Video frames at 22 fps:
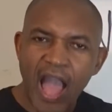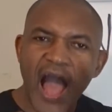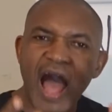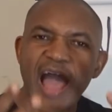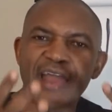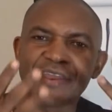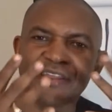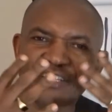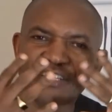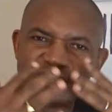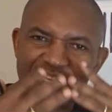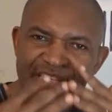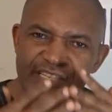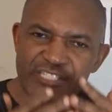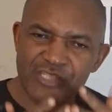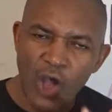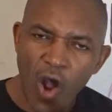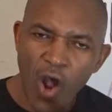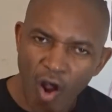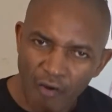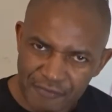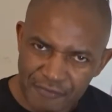And it
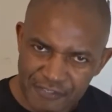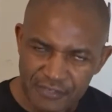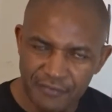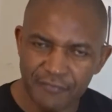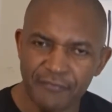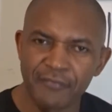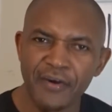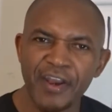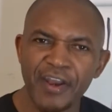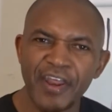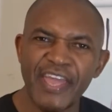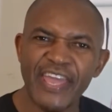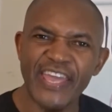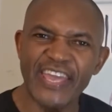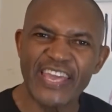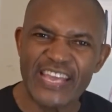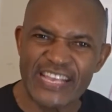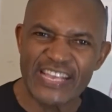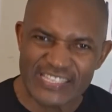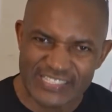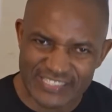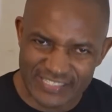dissolves very
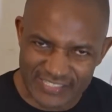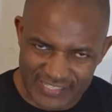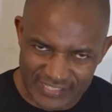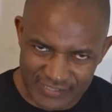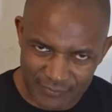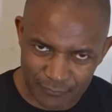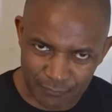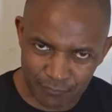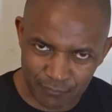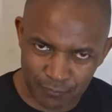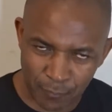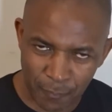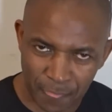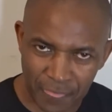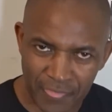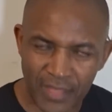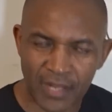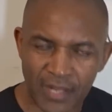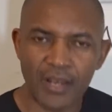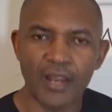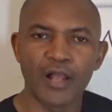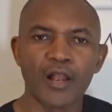easily.
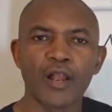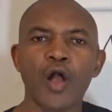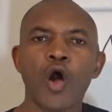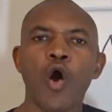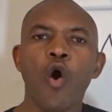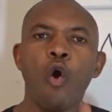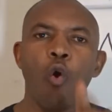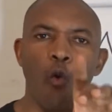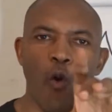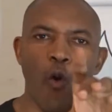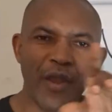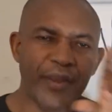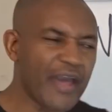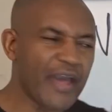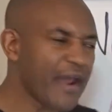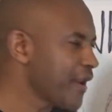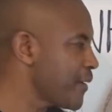When they